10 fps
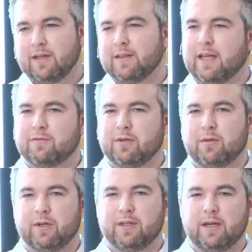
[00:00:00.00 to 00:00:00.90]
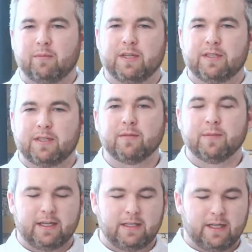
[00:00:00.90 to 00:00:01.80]
That's really where they're missing some of
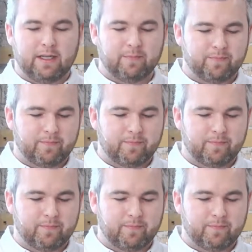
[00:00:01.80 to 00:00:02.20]
that data.